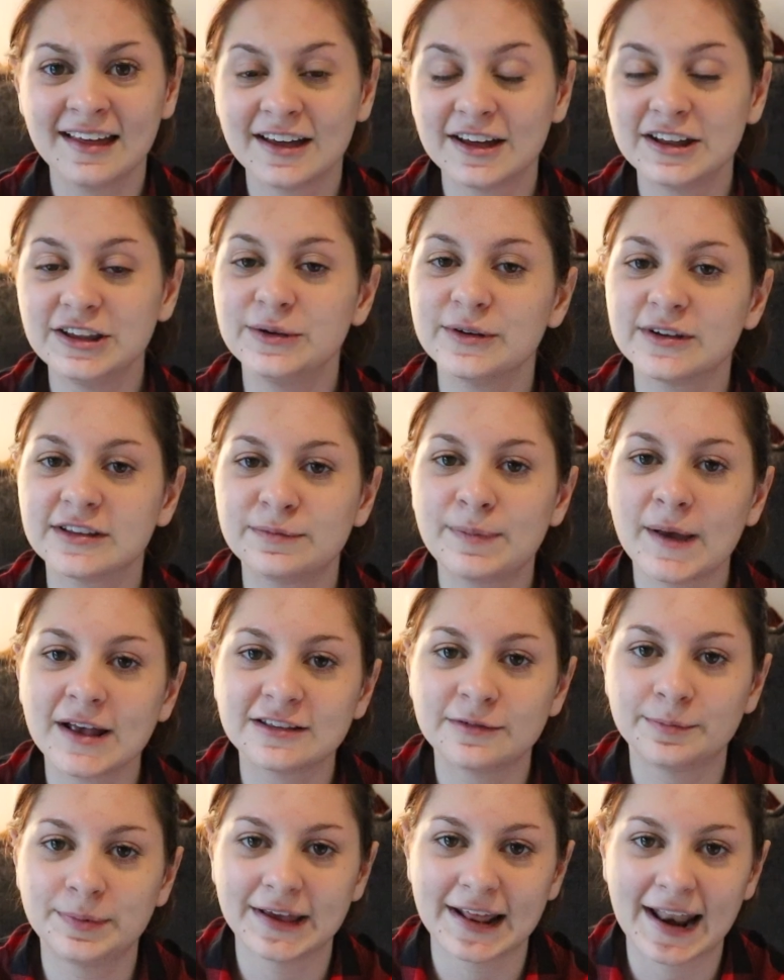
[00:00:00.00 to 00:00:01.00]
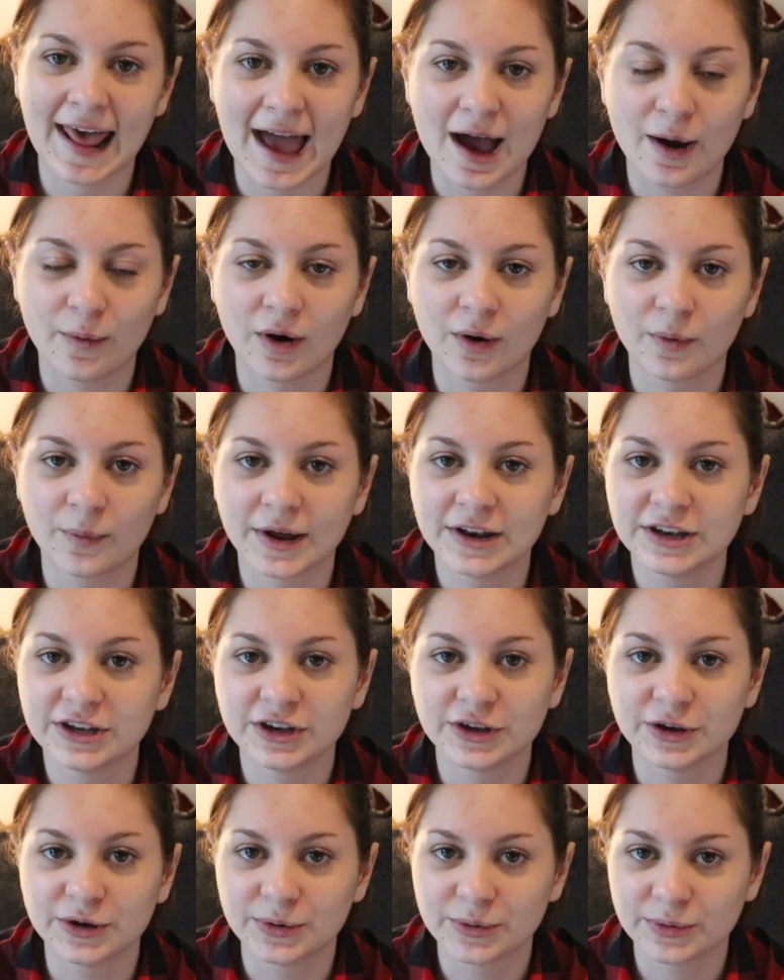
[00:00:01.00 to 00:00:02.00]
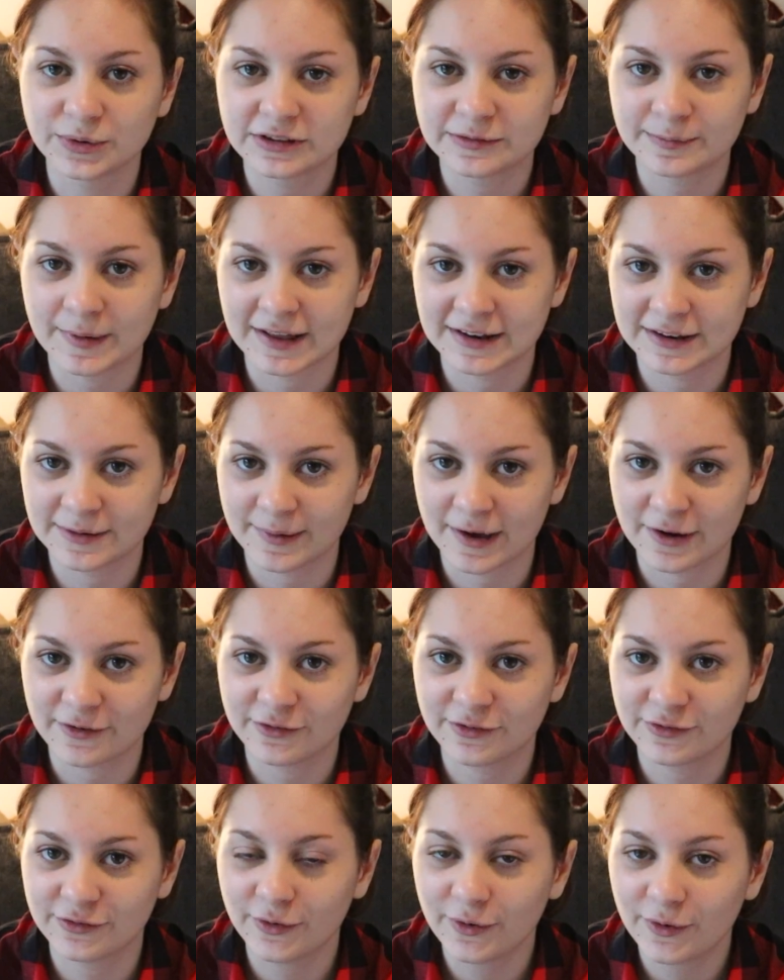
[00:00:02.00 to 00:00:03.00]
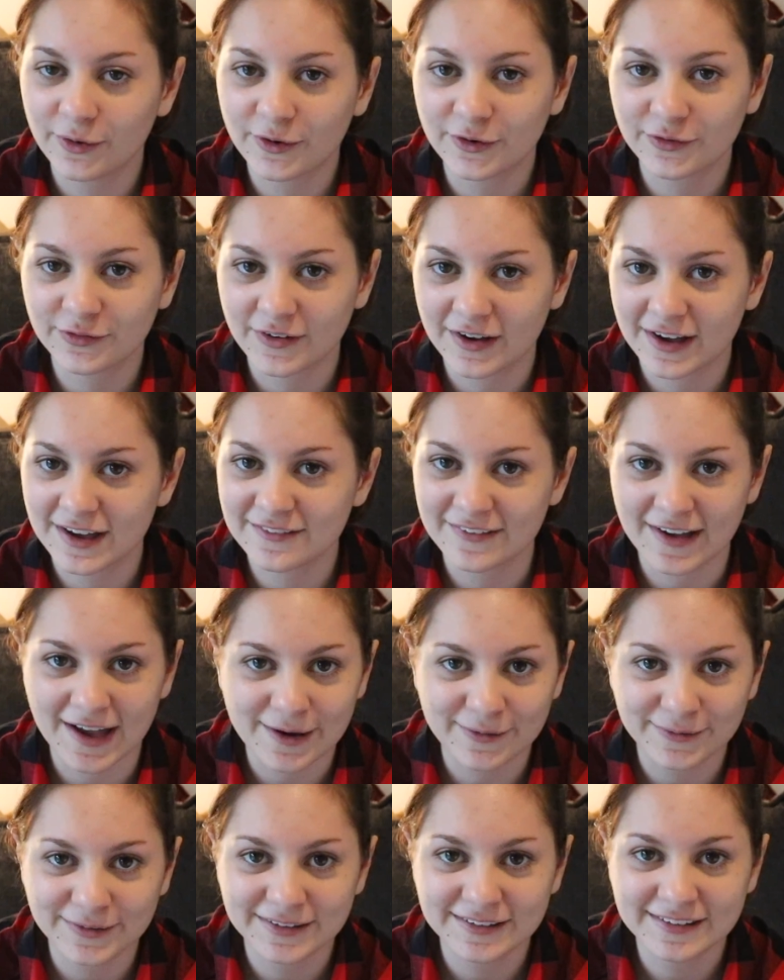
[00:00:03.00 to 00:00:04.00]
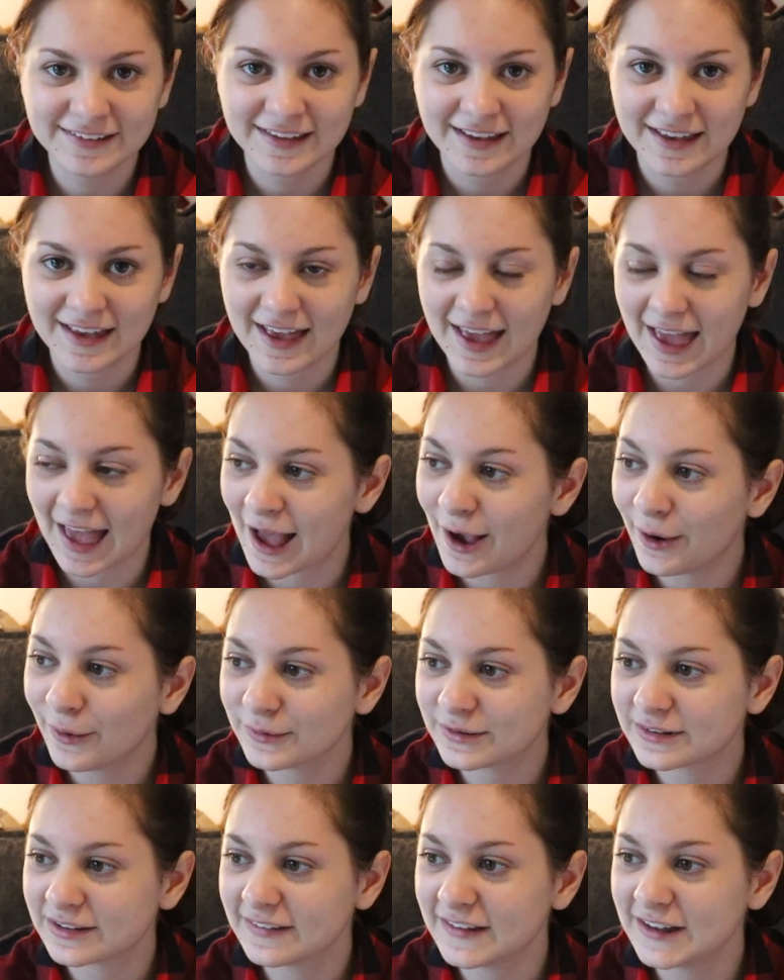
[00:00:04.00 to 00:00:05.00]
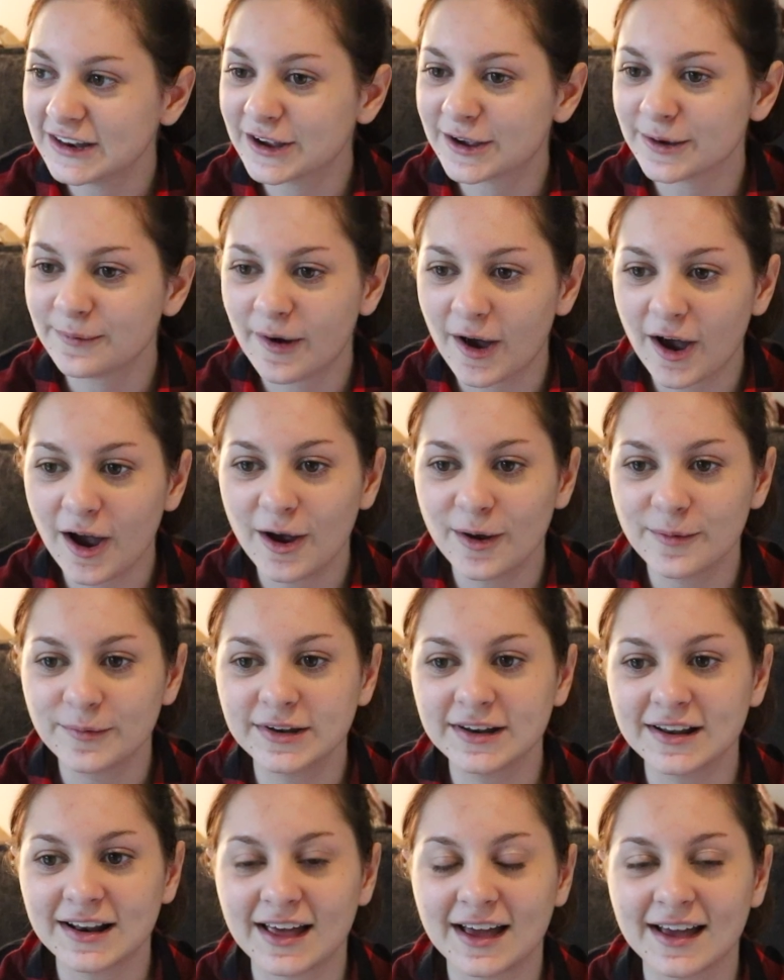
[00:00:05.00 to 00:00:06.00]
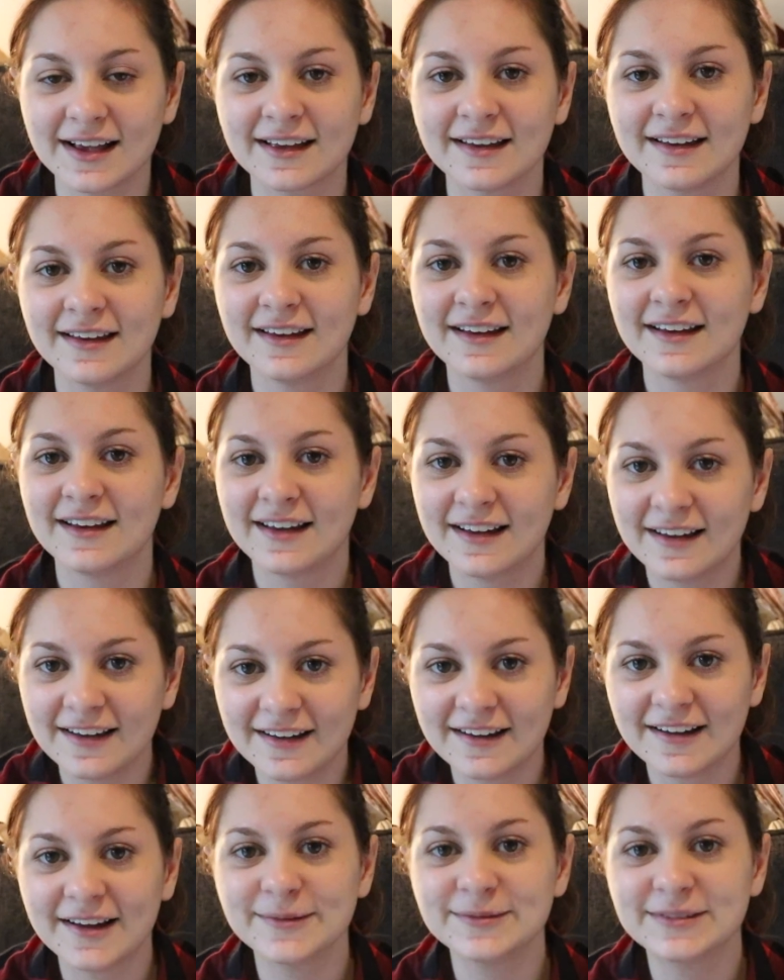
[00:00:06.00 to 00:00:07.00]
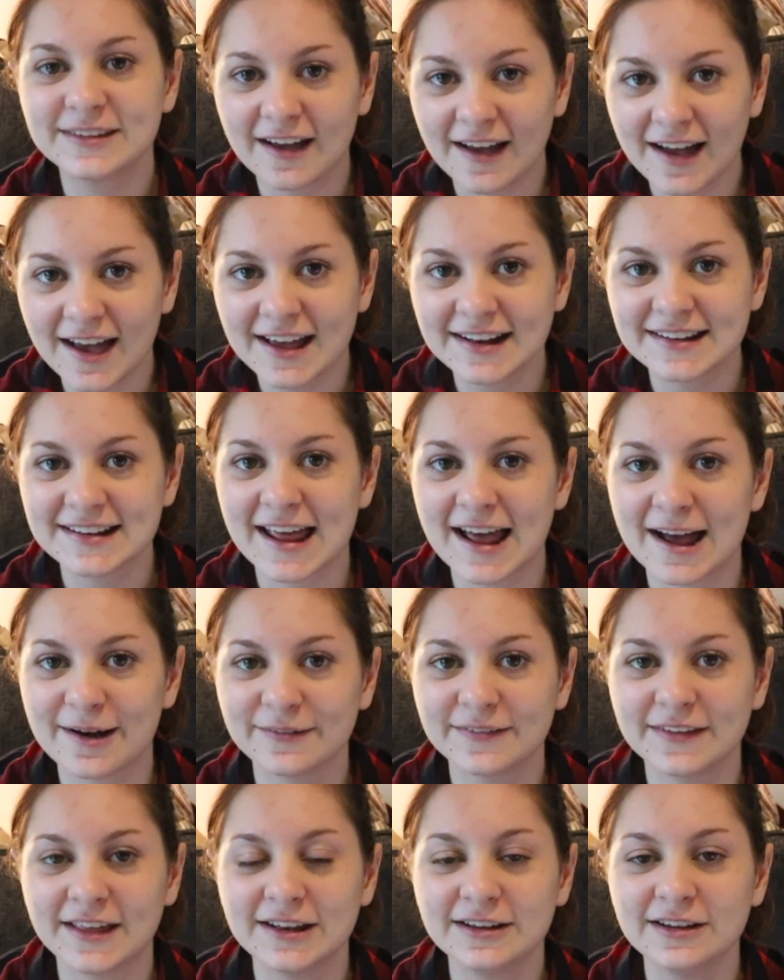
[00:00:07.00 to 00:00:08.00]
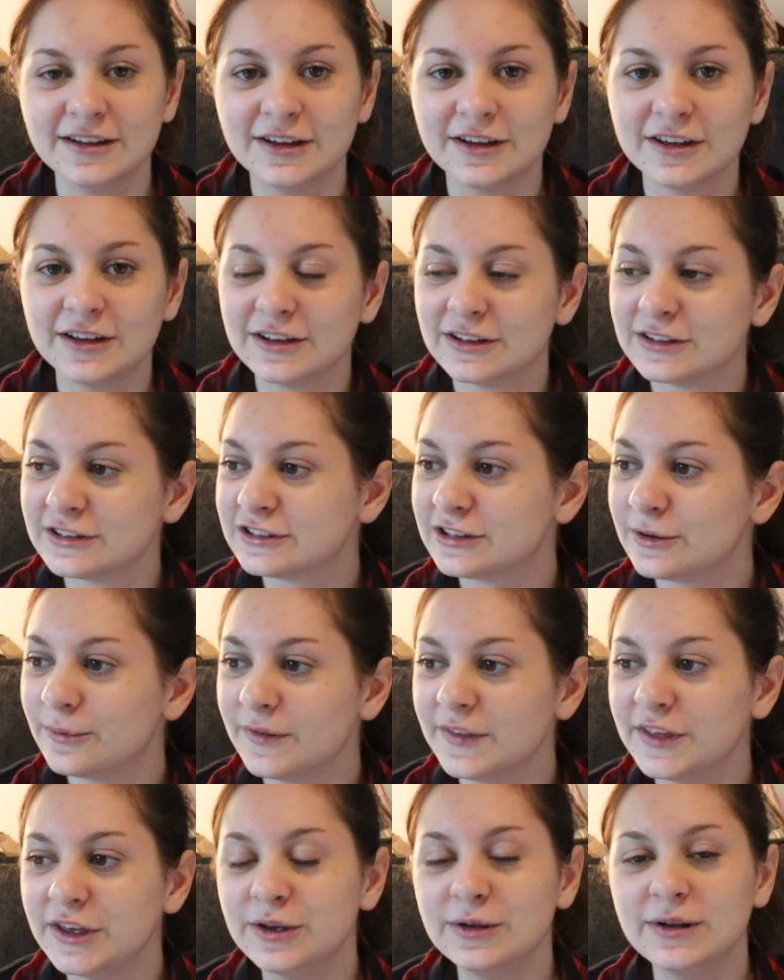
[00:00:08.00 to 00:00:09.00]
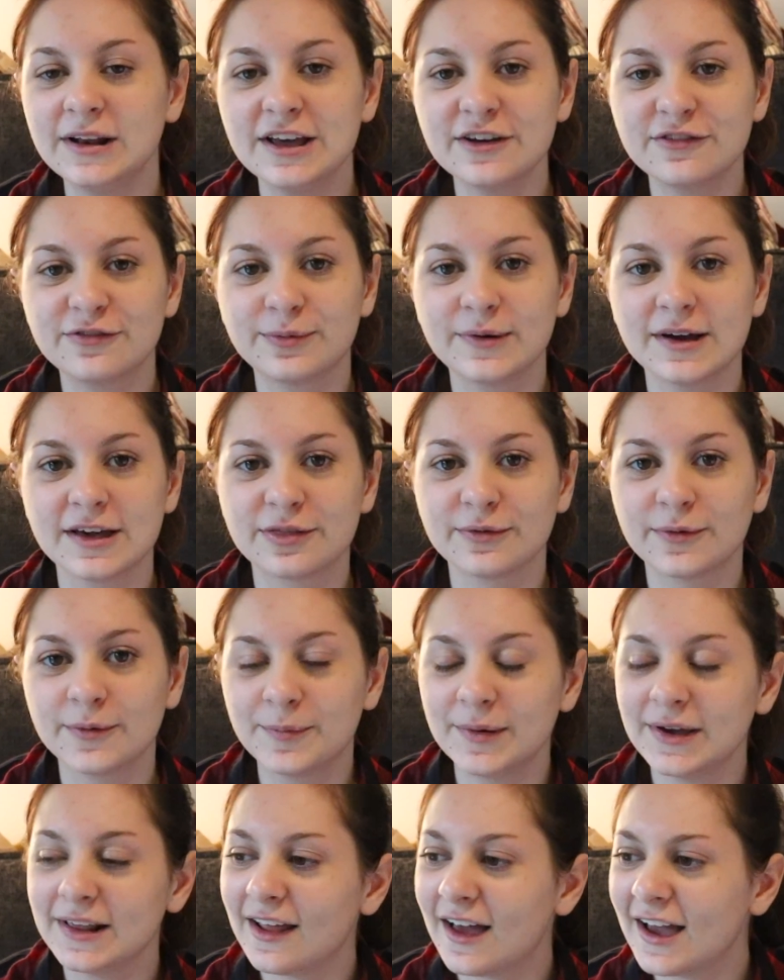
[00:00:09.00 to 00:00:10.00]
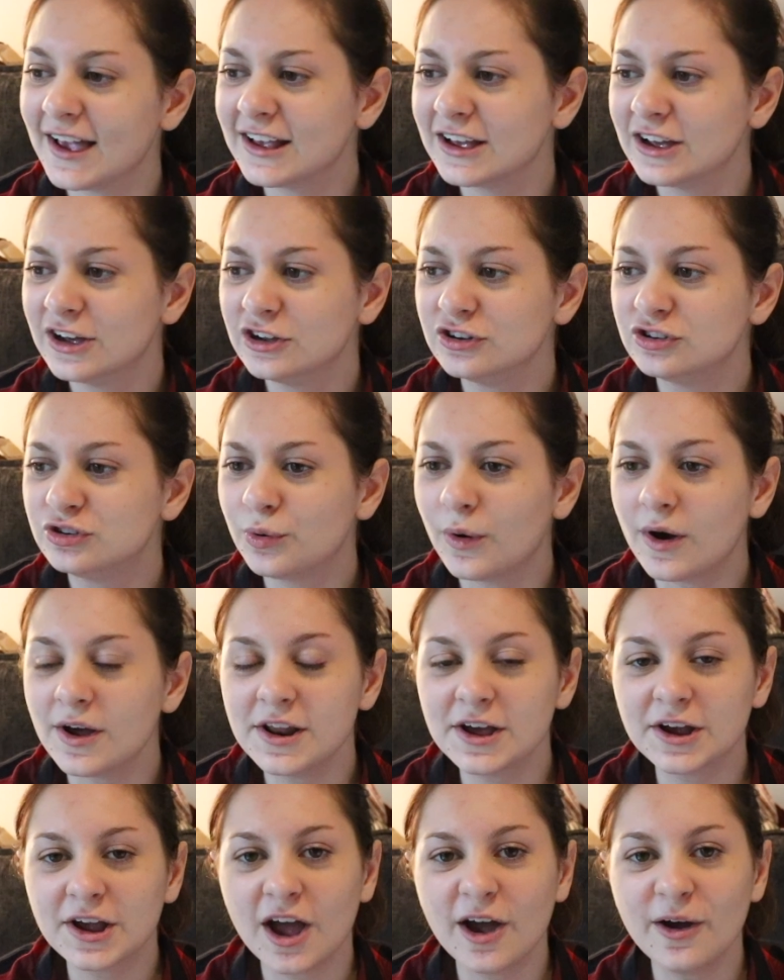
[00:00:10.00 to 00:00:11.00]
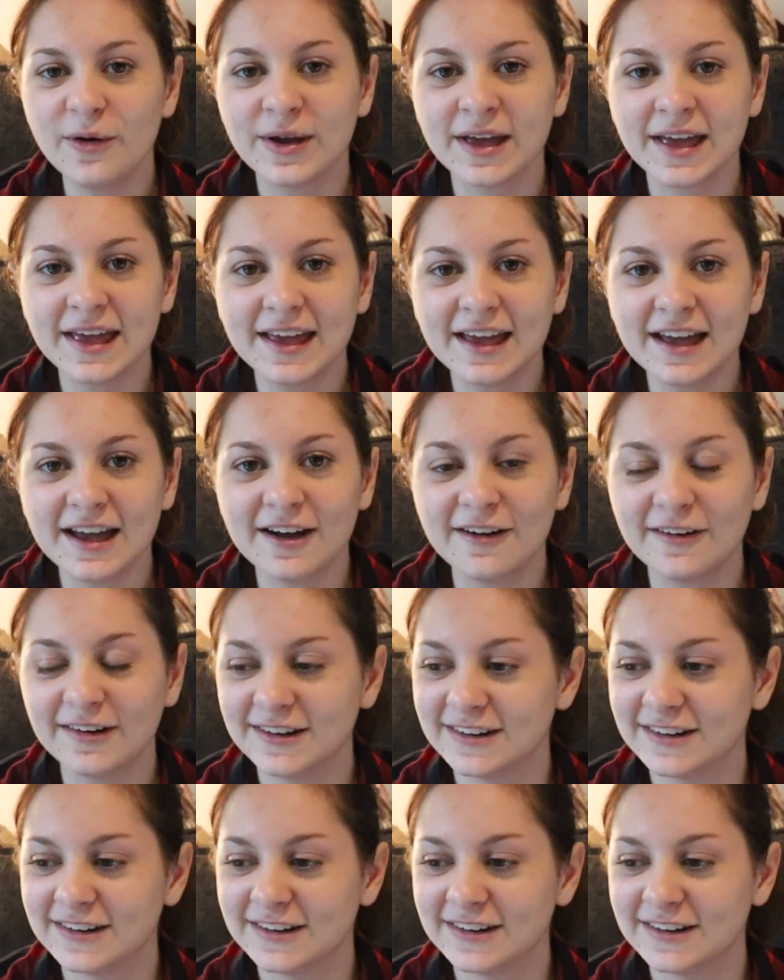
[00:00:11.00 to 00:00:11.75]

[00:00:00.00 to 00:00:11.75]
And you expect to be an hour when you spend about 4 or 5 hours out. And then you come home and you're like, oh, I'm tired now. And then someone that you live with will be like, do you want to go here?